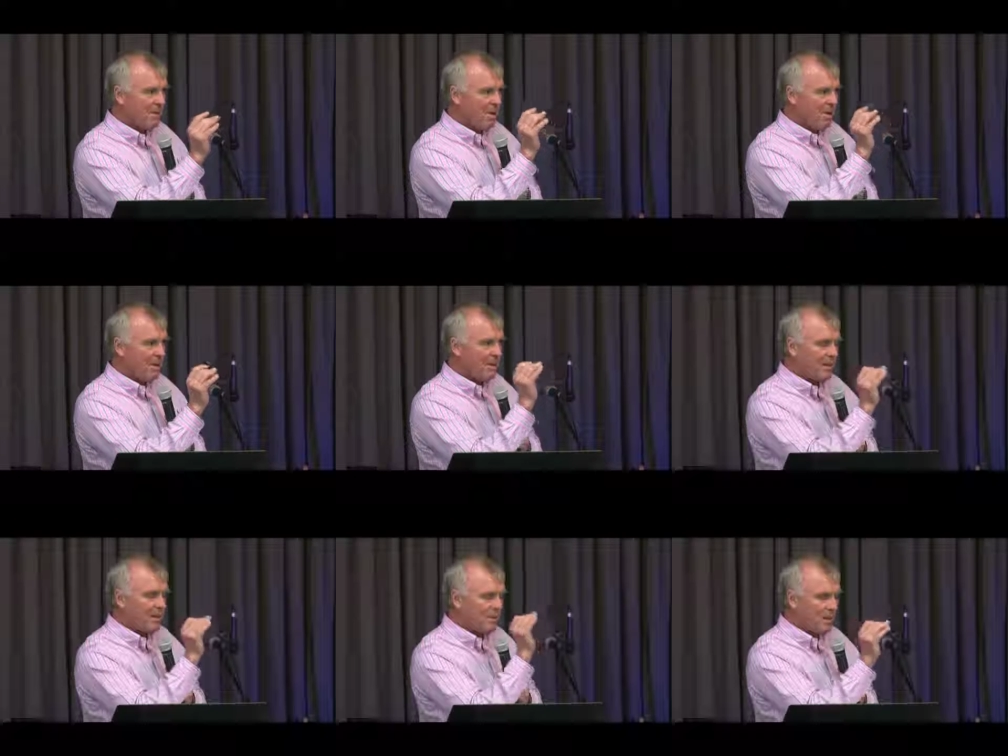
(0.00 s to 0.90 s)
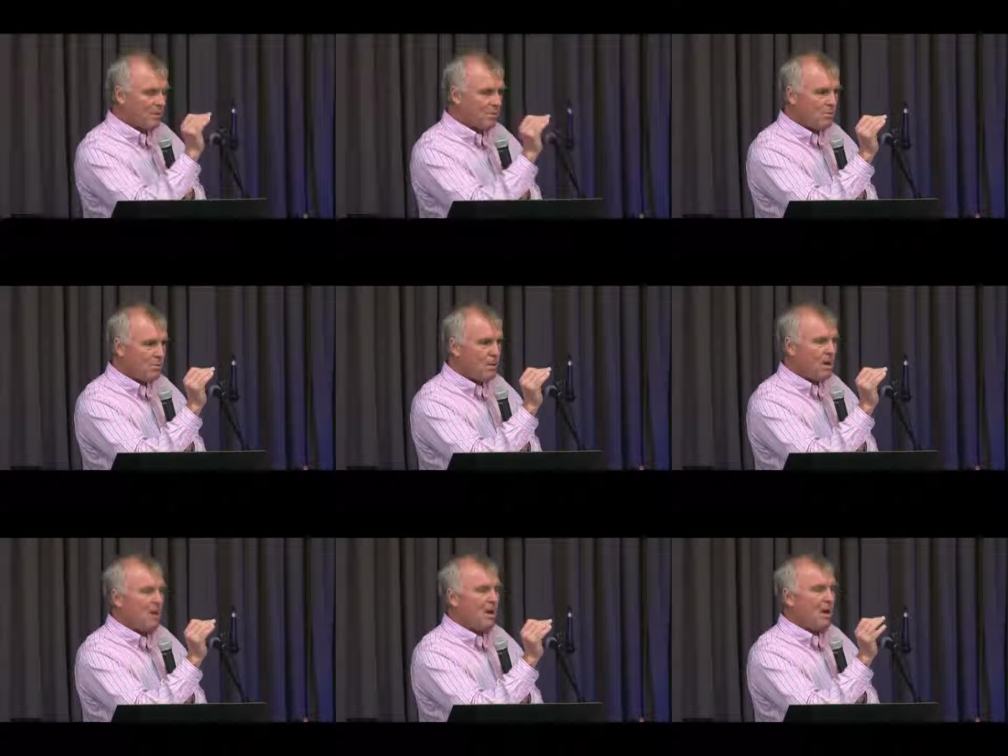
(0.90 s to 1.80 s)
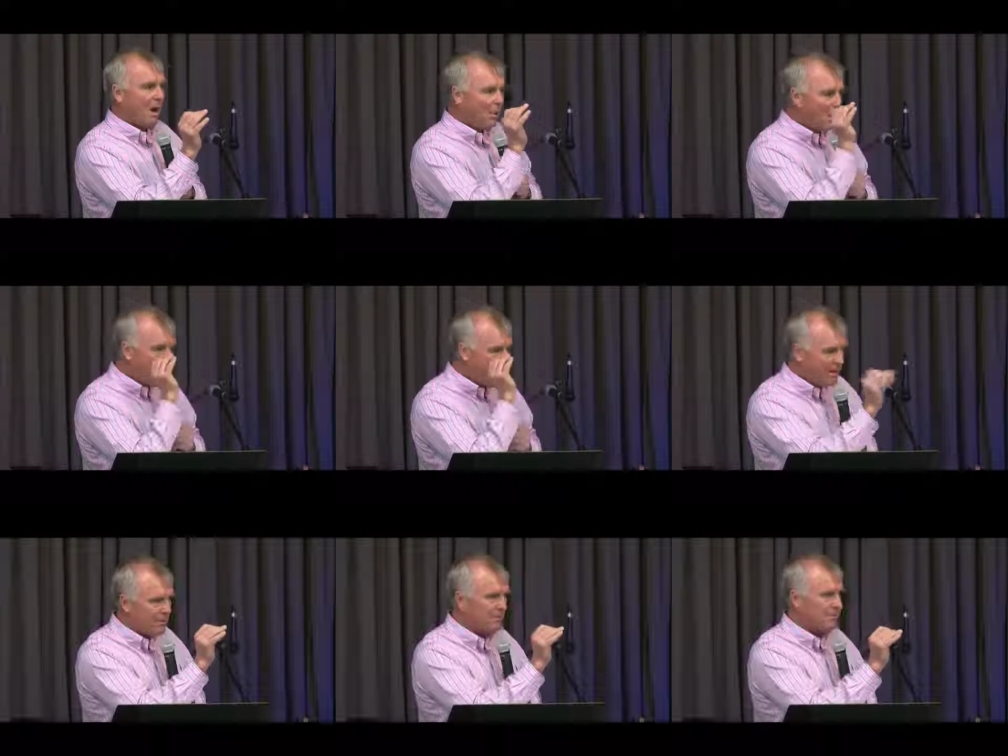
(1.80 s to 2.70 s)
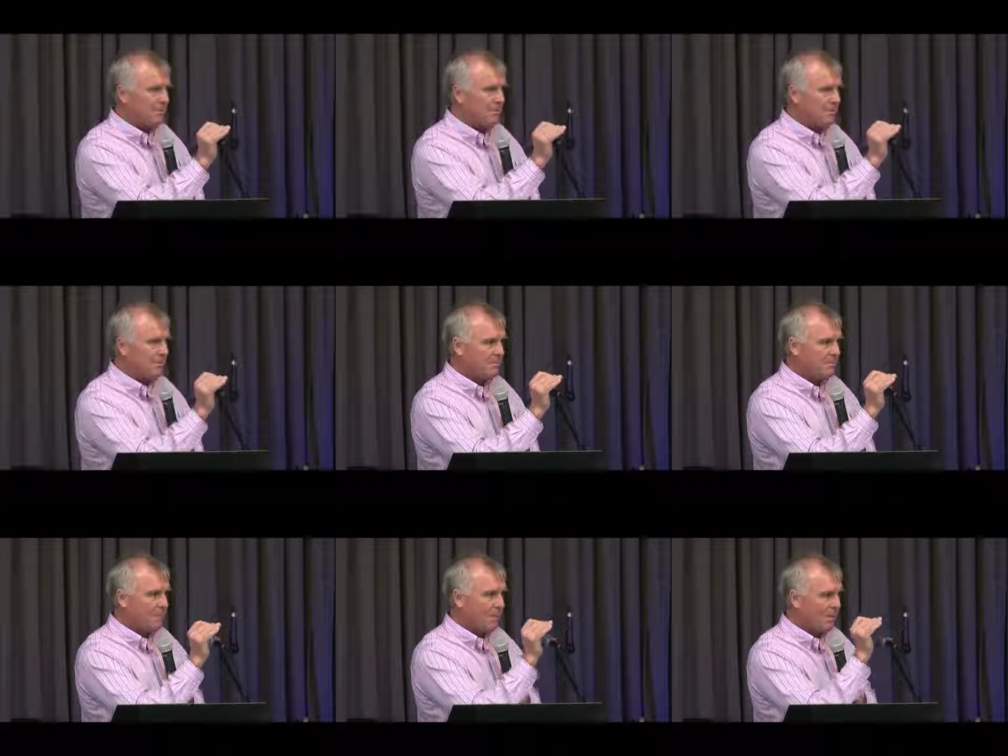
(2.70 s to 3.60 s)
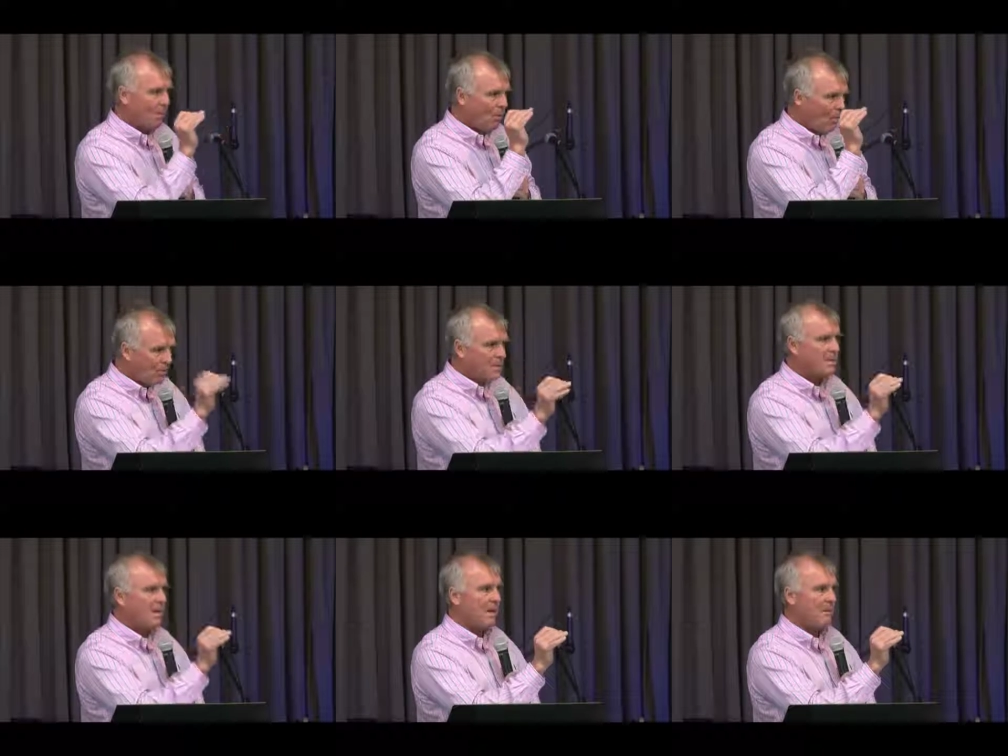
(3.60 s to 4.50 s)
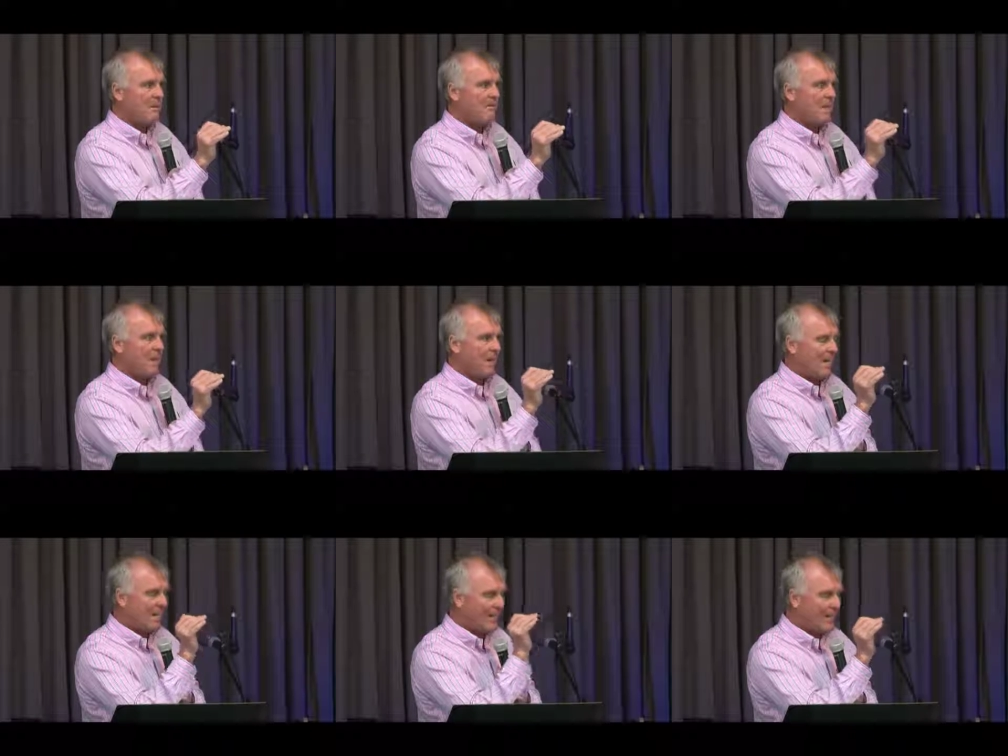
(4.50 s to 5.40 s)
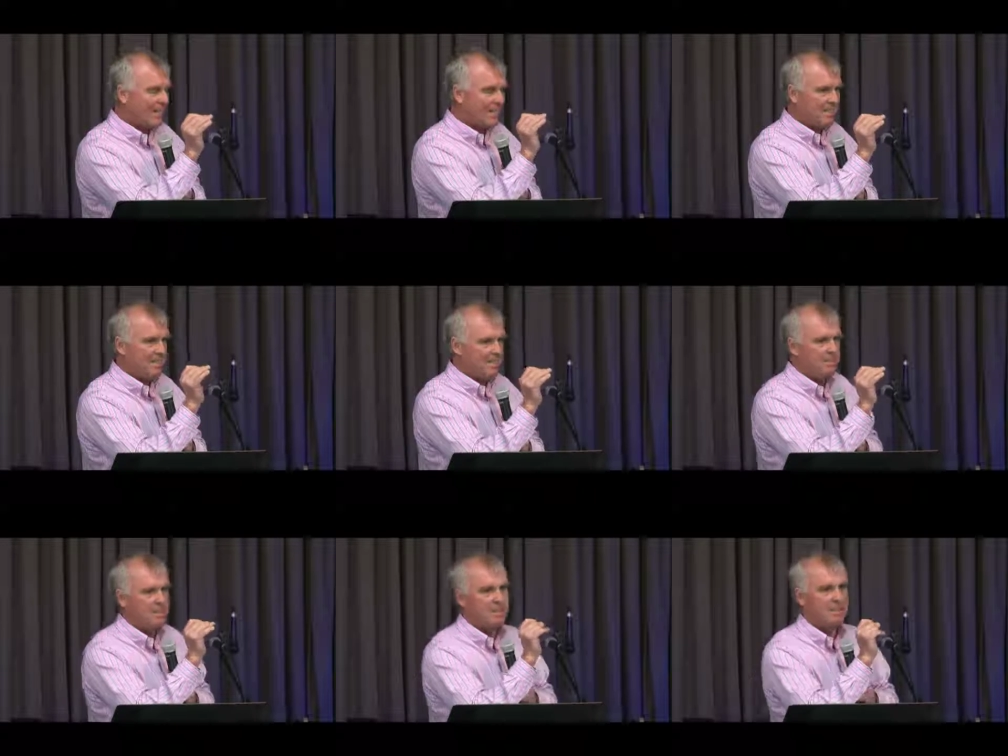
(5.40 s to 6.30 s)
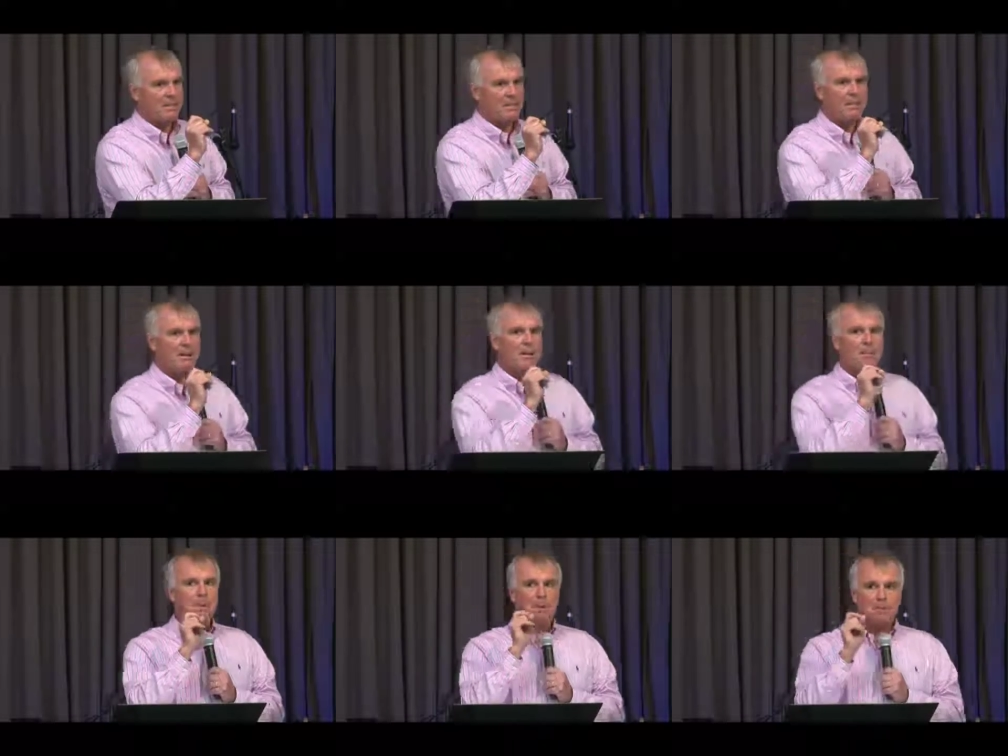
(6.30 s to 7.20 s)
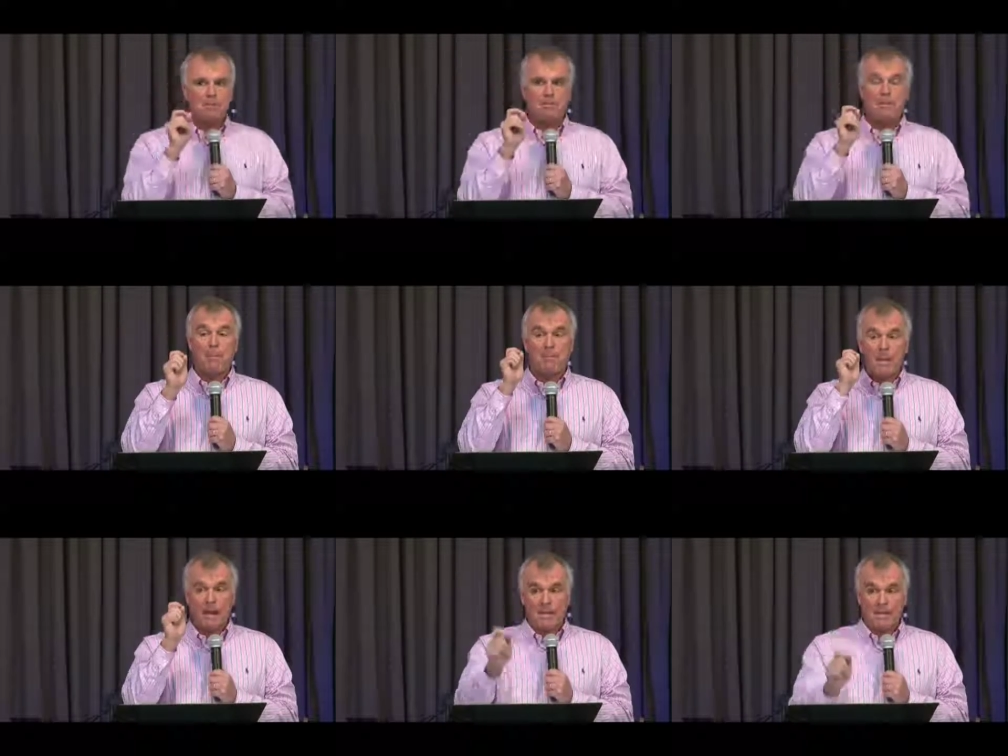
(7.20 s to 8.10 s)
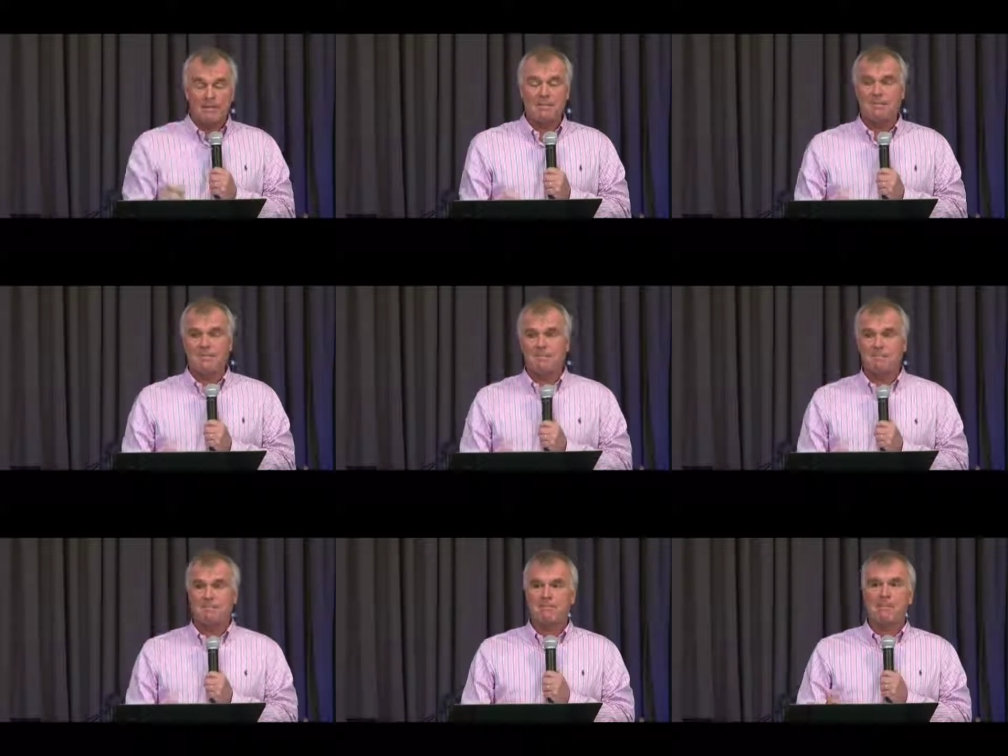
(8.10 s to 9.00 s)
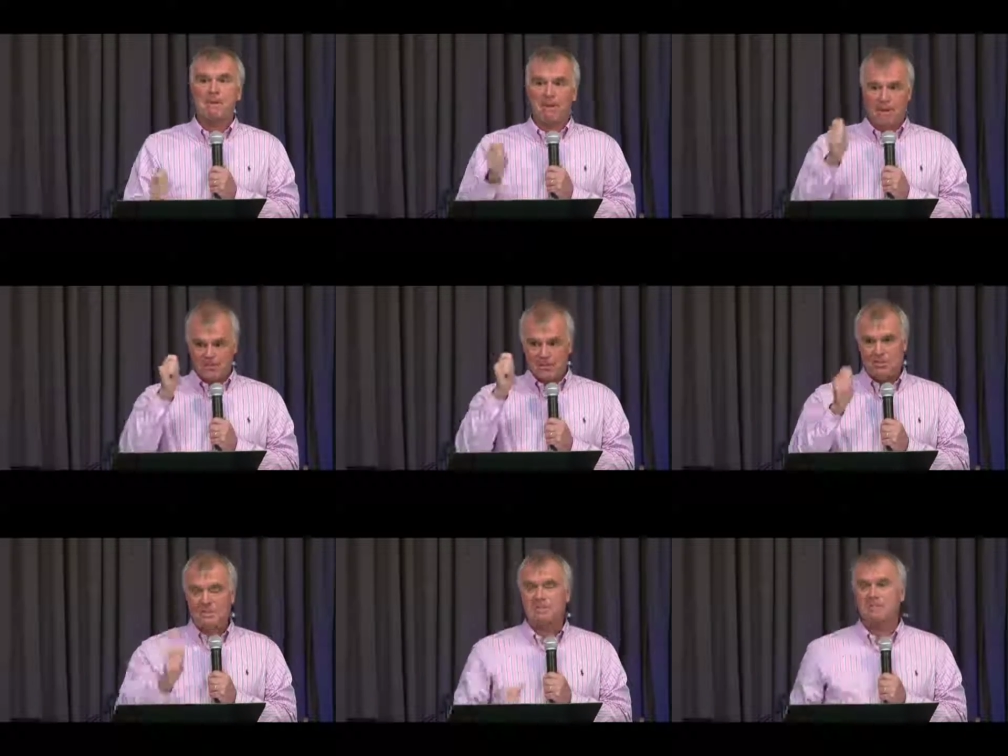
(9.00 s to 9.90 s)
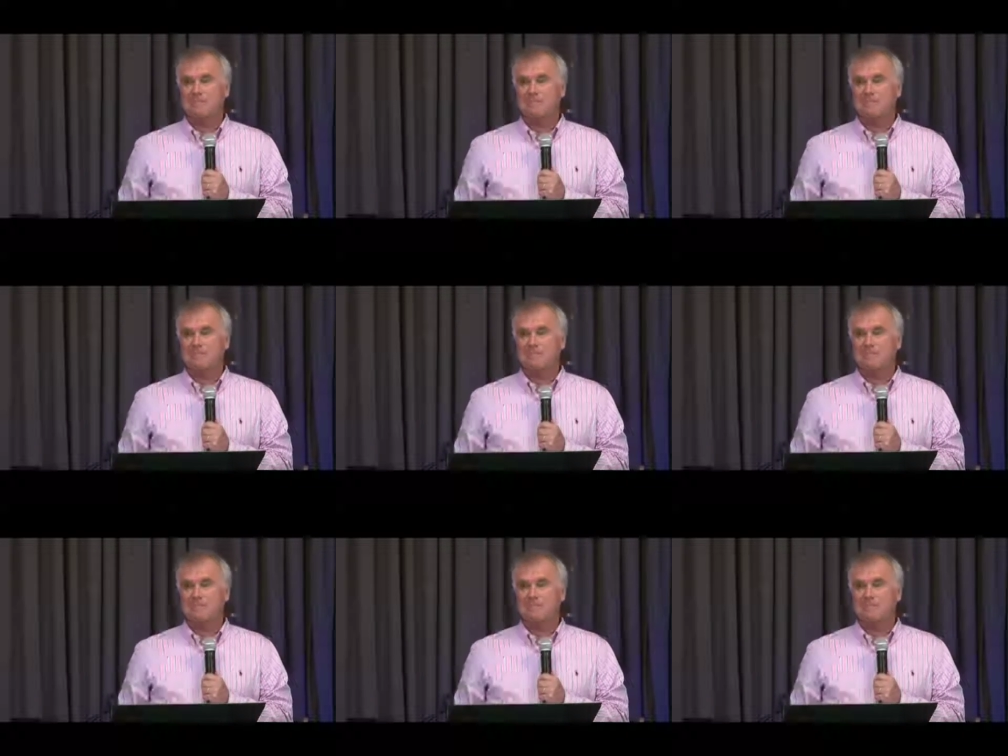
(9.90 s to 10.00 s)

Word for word: God is so aware of you all the time, uninterruptedly, because of the blood of Jesus.